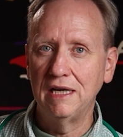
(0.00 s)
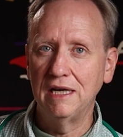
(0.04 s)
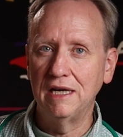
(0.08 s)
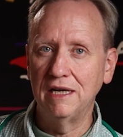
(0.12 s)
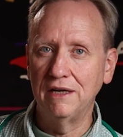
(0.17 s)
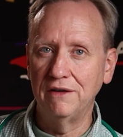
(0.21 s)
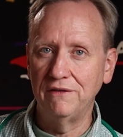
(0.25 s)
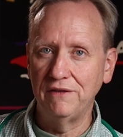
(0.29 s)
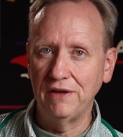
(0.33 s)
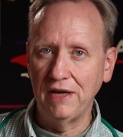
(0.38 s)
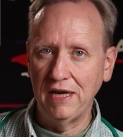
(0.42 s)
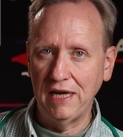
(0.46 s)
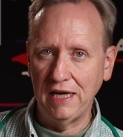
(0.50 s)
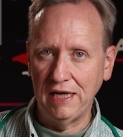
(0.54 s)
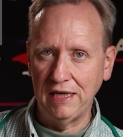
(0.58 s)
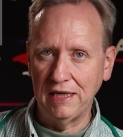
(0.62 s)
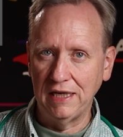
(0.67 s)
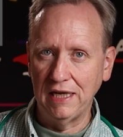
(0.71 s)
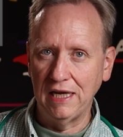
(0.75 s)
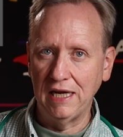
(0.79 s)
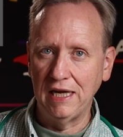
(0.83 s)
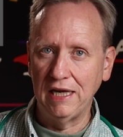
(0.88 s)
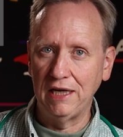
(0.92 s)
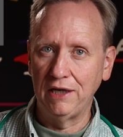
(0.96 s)
of A
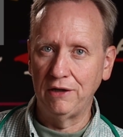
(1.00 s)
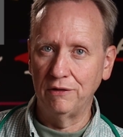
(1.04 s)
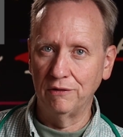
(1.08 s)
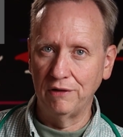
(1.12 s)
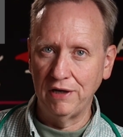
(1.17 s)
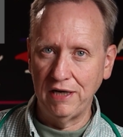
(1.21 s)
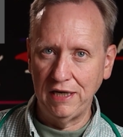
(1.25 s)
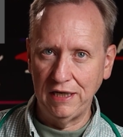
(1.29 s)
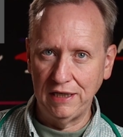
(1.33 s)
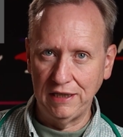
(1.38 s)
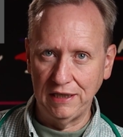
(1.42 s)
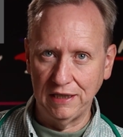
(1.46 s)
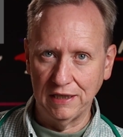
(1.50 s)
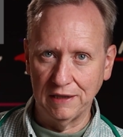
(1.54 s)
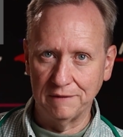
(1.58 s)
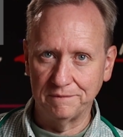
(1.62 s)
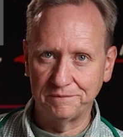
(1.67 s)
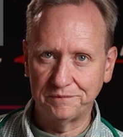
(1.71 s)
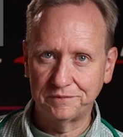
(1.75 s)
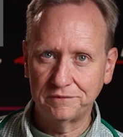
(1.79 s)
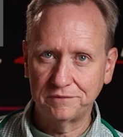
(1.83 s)
to A gradient.